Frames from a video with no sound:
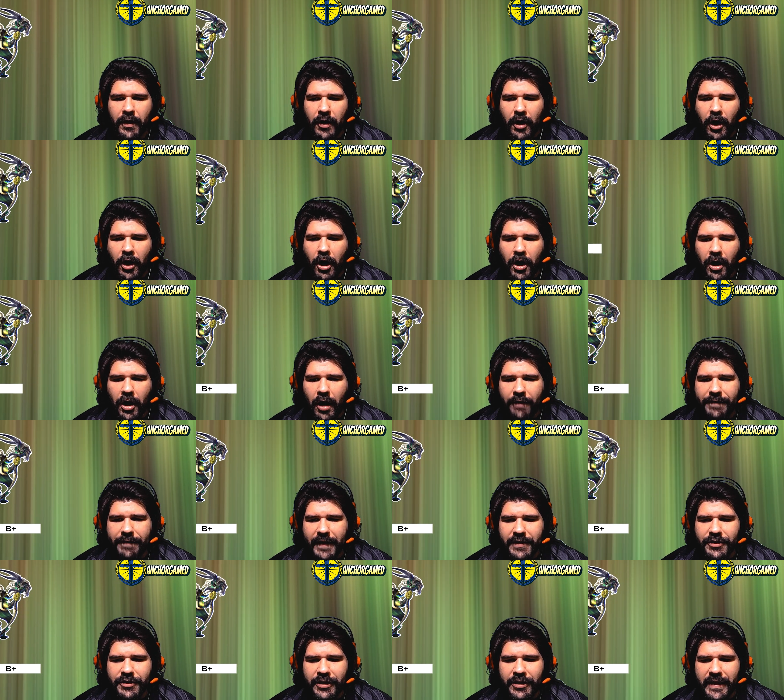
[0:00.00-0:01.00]
On
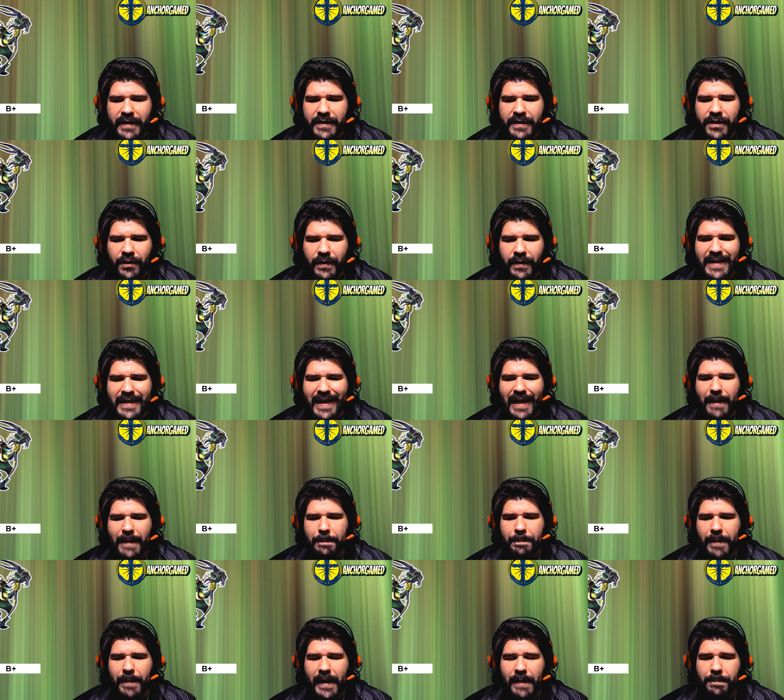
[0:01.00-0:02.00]
offense, she is going to get a
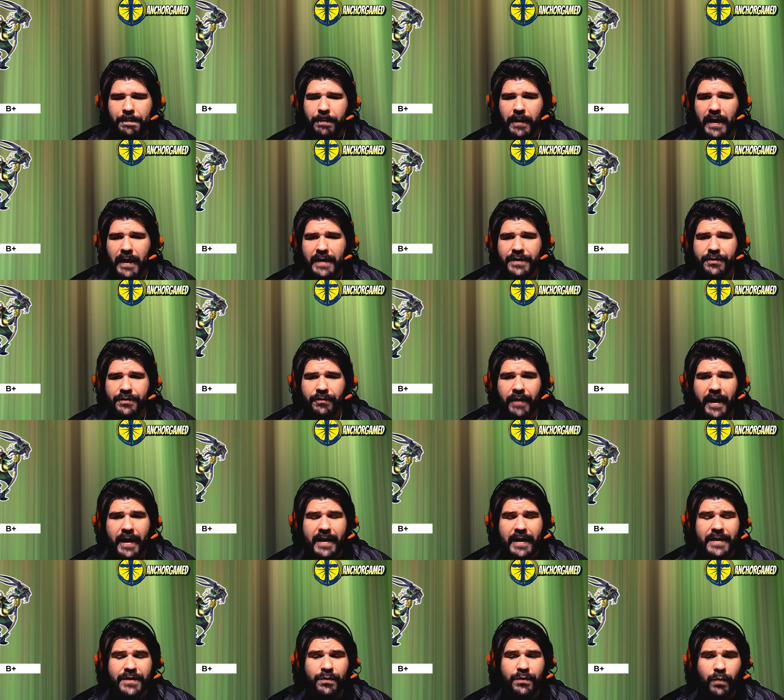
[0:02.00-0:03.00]
B plus
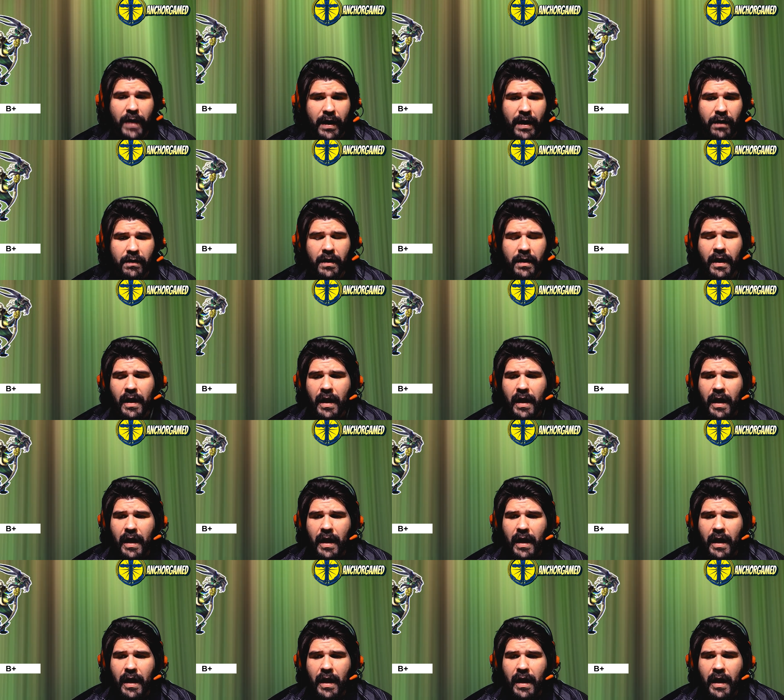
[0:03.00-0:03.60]
grade as well.